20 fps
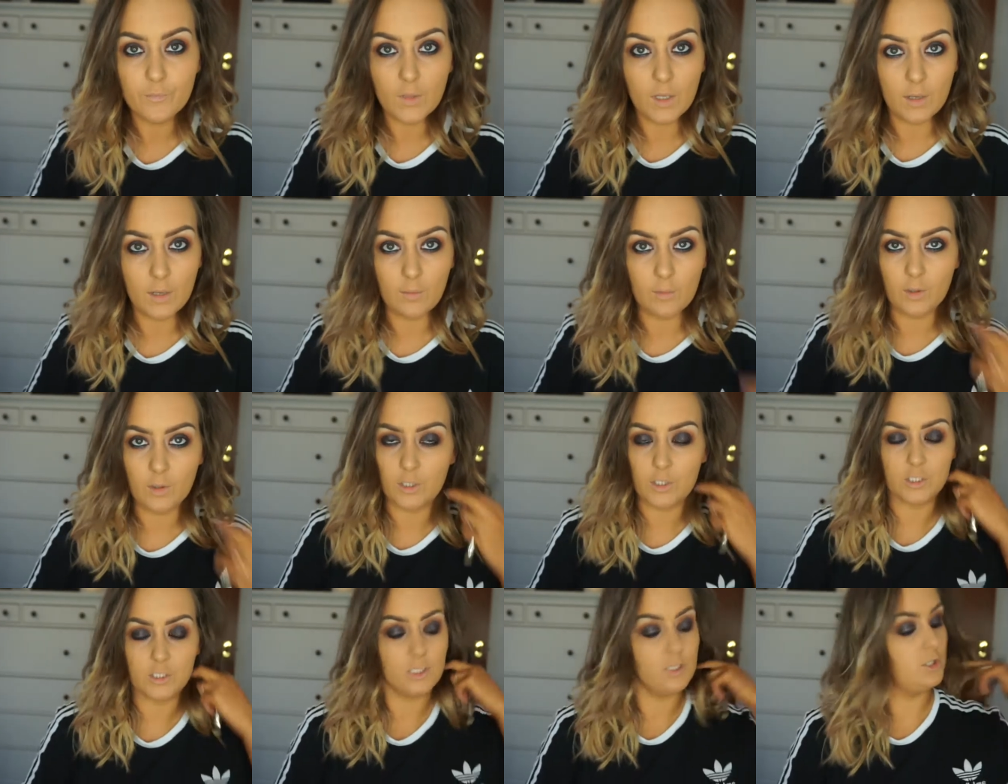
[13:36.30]
I'm not going to
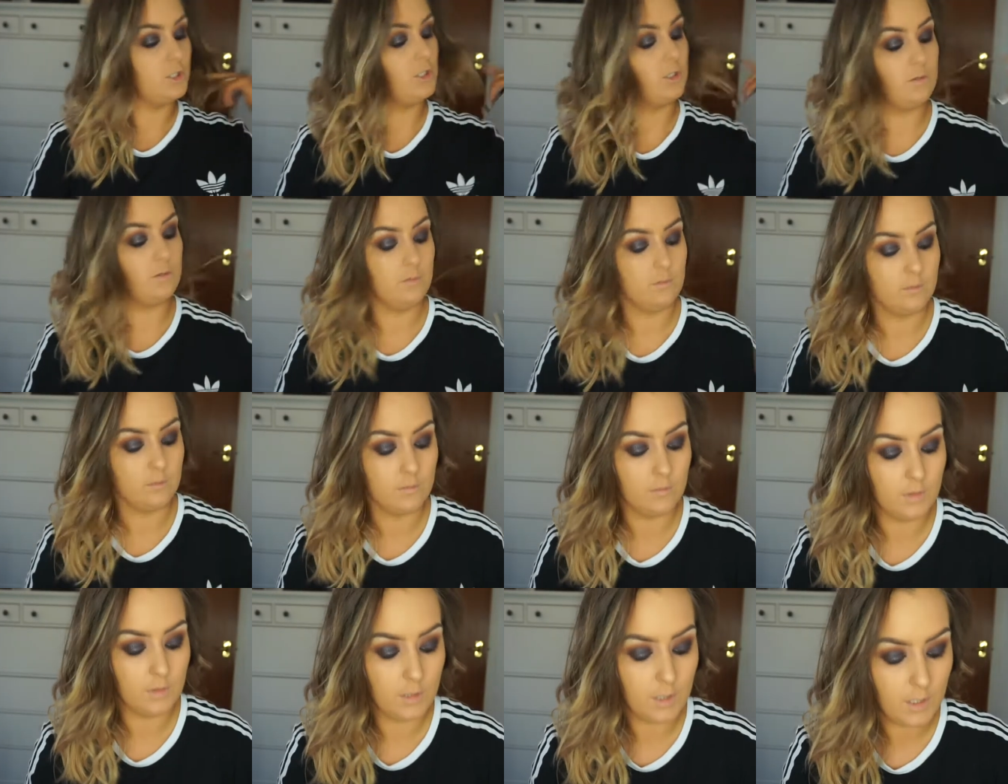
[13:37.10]
judge.
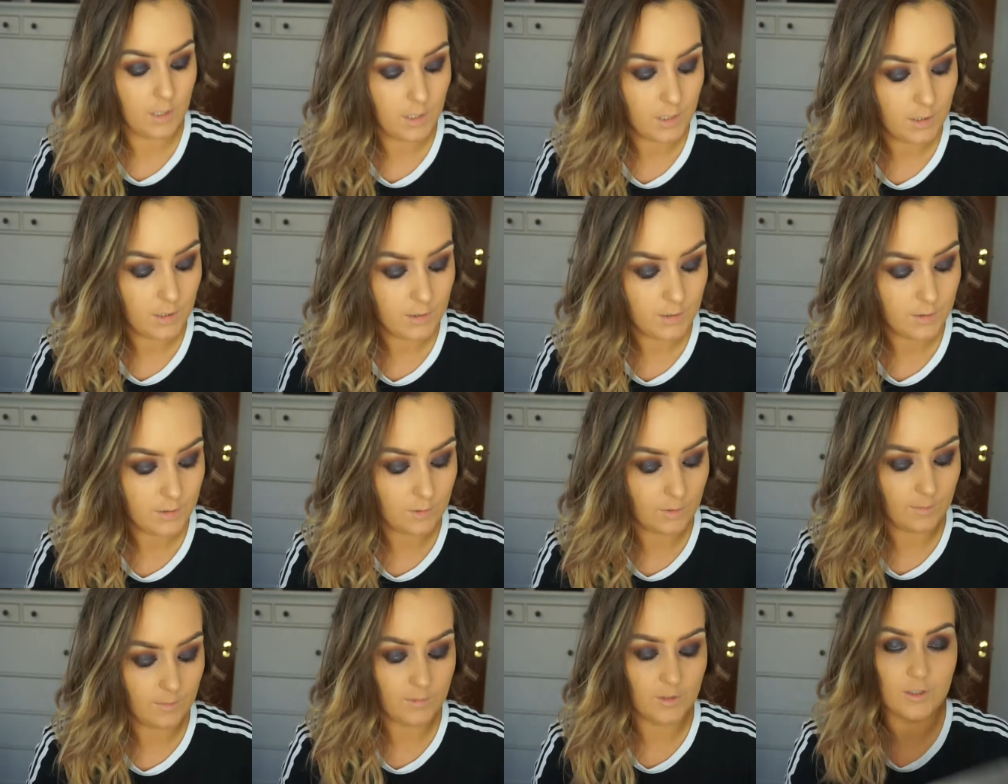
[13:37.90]

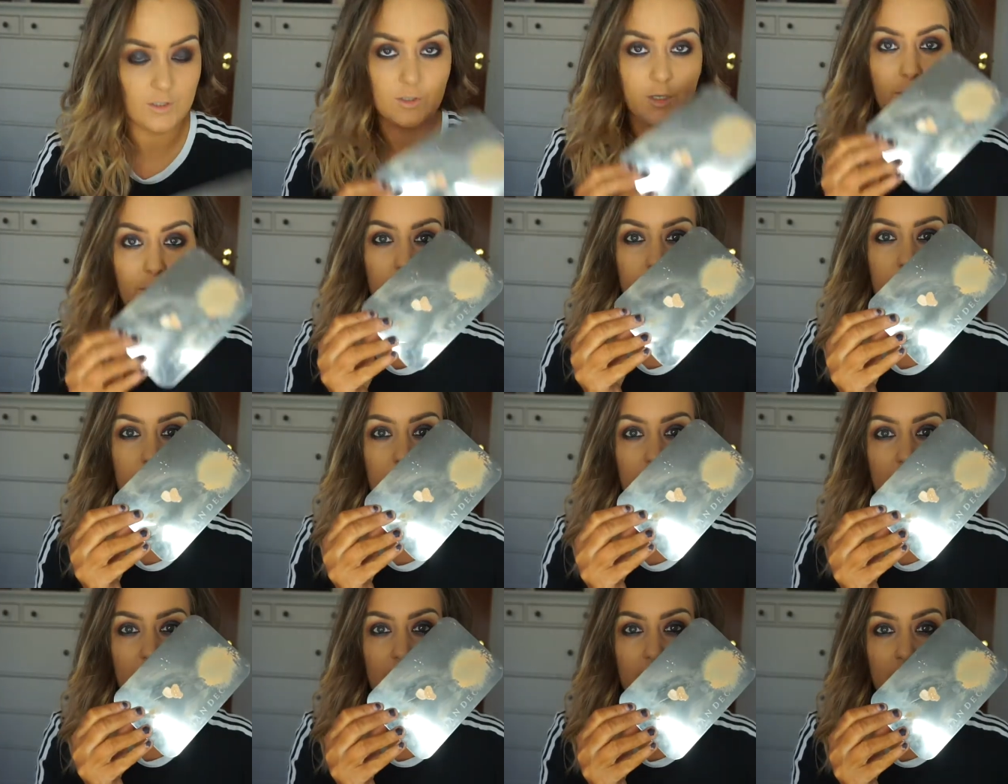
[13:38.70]
So I'm just taking the two of
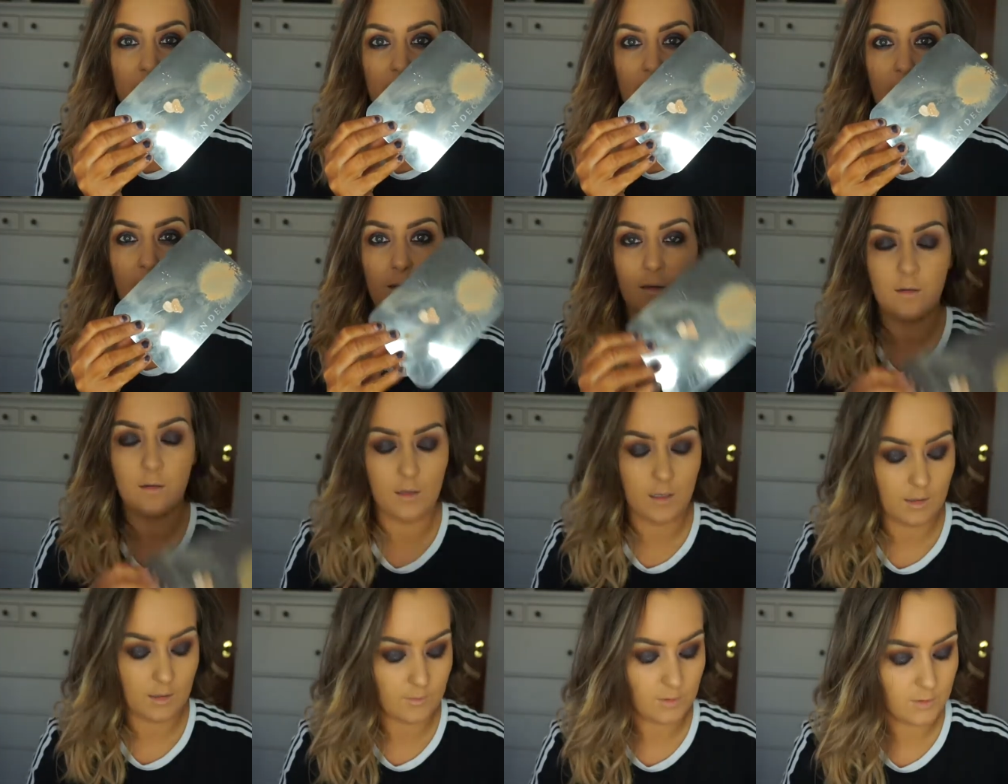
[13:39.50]
them together and
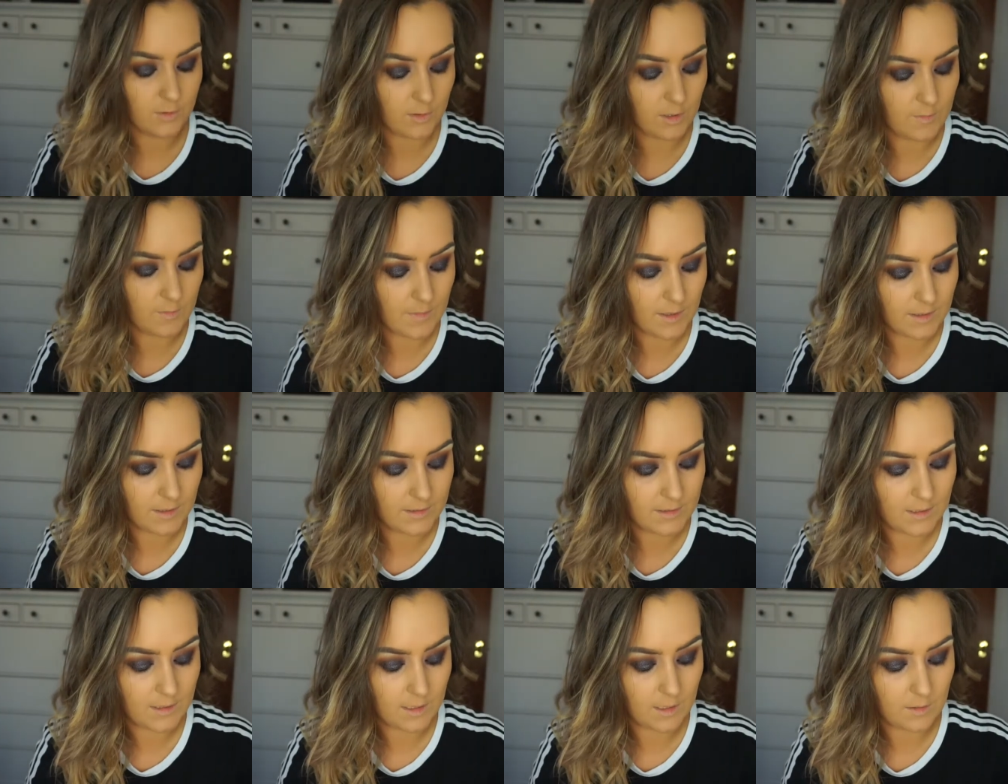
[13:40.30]
I'm just going to mix
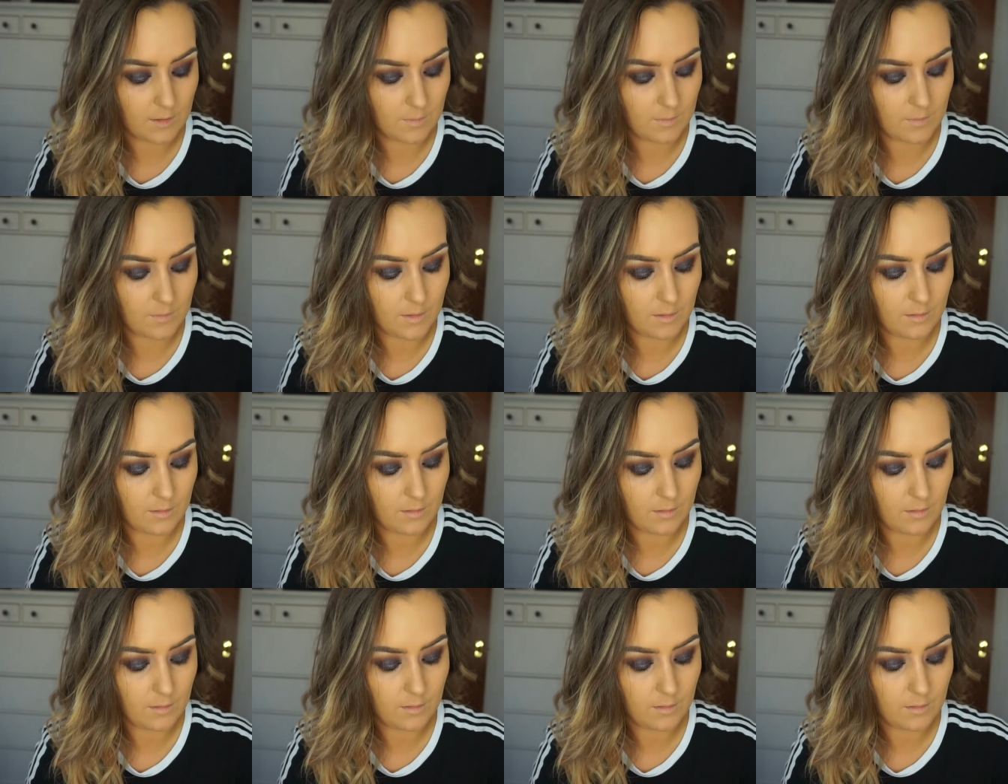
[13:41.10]
them